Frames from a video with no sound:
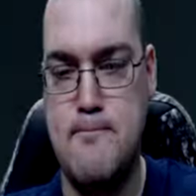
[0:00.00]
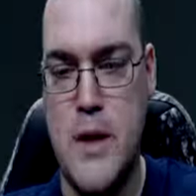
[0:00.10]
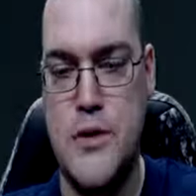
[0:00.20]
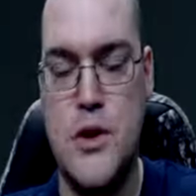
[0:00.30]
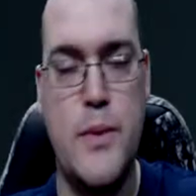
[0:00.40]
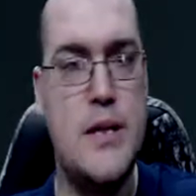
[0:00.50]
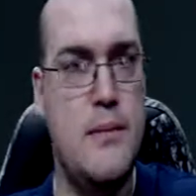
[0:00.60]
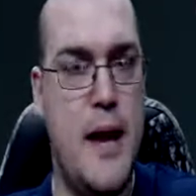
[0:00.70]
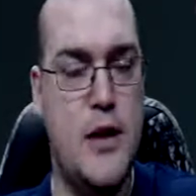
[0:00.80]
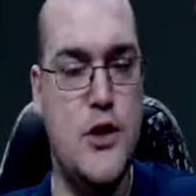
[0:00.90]
So the reason I'm
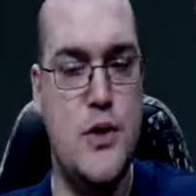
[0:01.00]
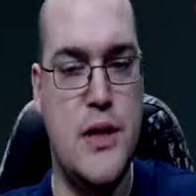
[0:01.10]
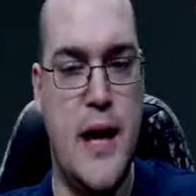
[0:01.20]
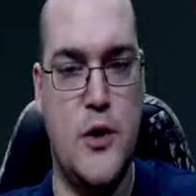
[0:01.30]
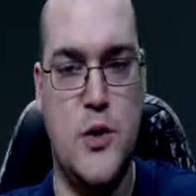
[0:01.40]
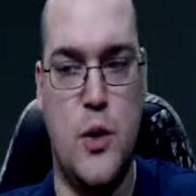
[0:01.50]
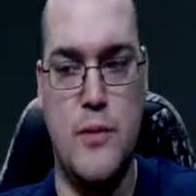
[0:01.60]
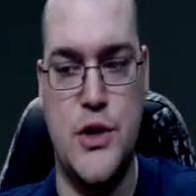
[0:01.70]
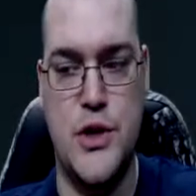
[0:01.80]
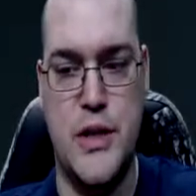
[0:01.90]
not choosing the outdoor
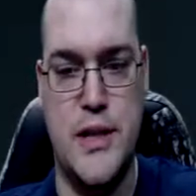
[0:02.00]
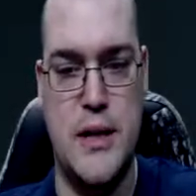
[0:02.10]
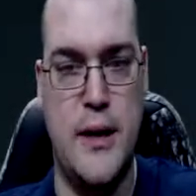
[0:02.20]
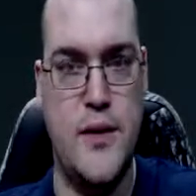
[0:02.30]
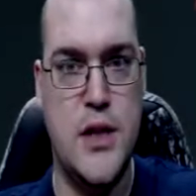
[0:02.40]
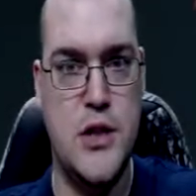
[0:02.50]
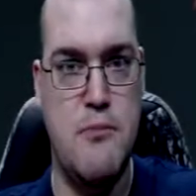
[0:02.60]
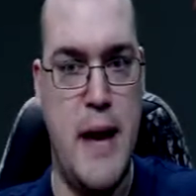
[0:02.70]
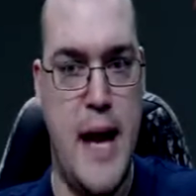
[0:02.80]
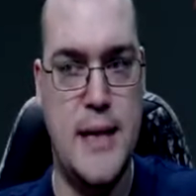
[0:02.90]
mission is it left such a
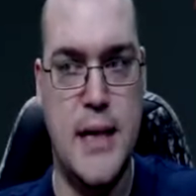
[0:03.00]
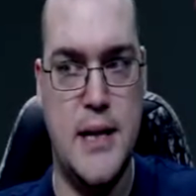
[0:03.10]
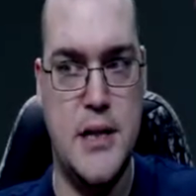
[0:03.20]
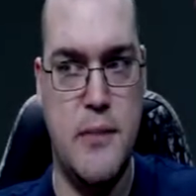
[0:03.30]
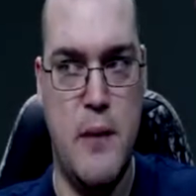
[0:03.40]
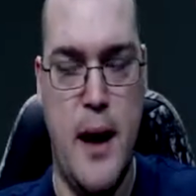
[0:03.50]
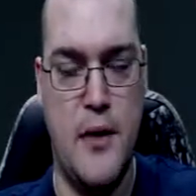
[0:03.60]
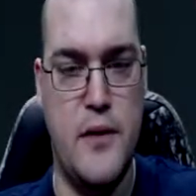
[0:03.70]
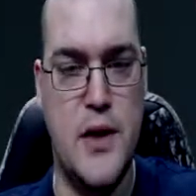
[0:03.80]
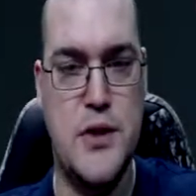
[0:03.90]
bad taste in my mouth.
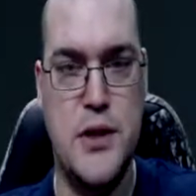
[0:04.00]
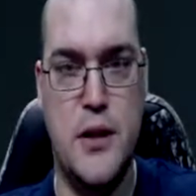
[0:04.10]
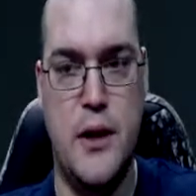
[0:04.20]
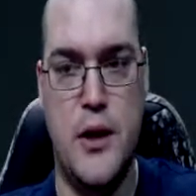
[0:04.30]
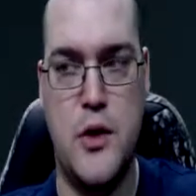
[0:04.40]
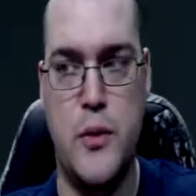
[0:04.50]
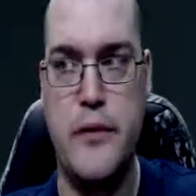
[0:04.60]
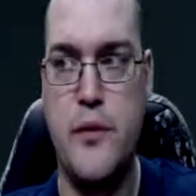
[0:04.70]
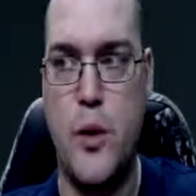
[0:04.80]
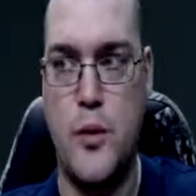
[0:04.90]
I've actually done like 3 or
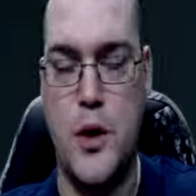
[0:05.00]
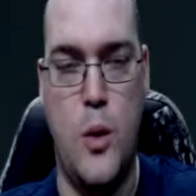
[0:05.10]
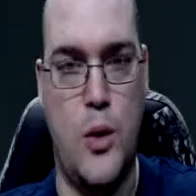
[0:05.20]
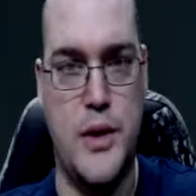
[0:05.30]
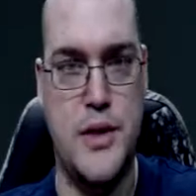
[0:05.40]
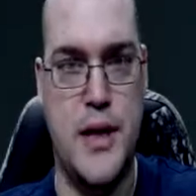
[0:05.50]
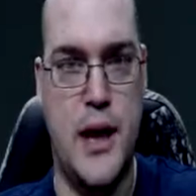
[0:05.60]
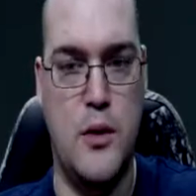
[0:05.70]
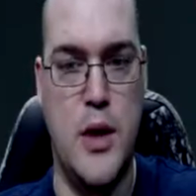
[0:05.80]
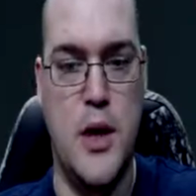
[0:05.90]
4 recordings
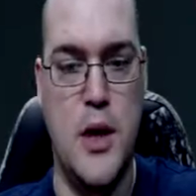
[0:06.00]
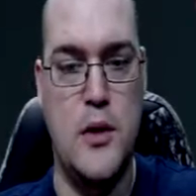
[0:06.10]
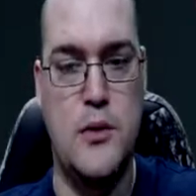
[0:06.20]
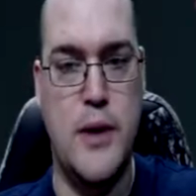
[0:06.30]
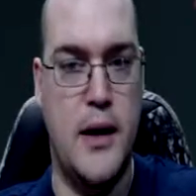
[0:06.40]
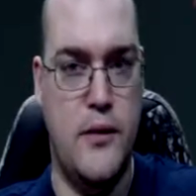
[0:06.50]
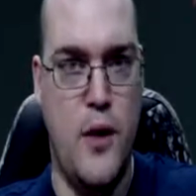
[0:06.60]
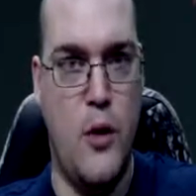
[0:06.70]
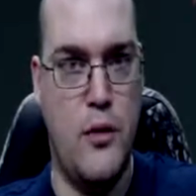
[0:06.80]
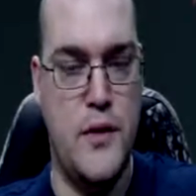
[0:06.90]
now kind of
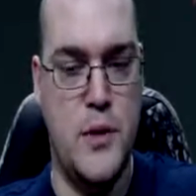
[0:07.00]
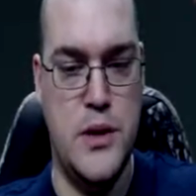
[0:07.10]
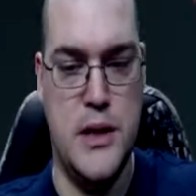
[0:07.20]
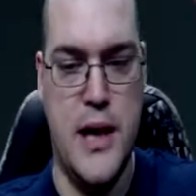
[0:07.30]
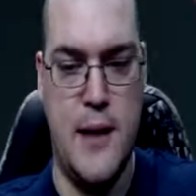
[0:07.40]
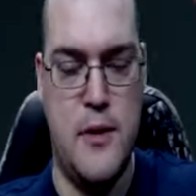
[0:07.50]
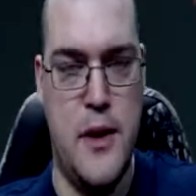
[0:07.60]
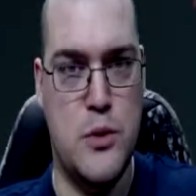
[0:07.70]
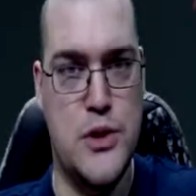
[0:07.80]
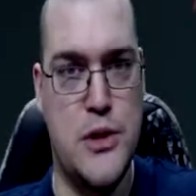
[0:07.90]
overviewing the game, and they
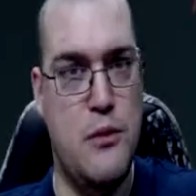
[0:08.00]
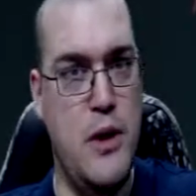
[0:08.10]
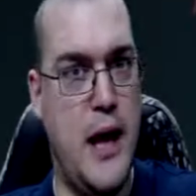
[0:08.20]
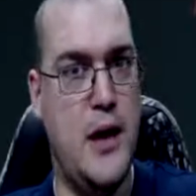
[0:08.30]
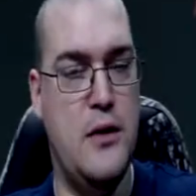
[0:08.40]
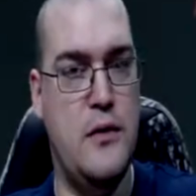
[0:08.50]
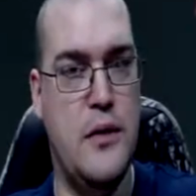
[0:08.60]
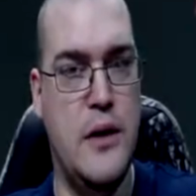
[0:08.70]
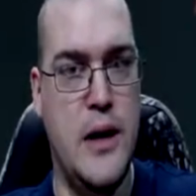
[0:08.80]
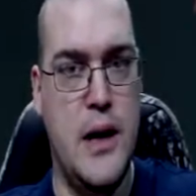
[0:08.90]
were so negative
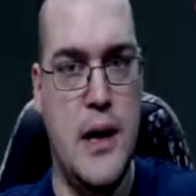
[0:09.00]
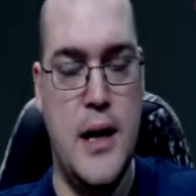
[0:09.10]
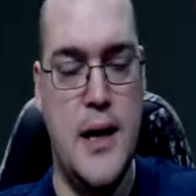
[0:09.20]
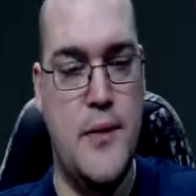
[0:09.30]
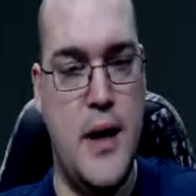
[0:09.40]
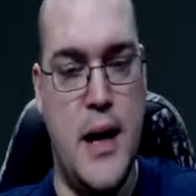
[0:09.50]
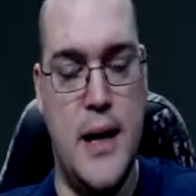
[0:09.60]
that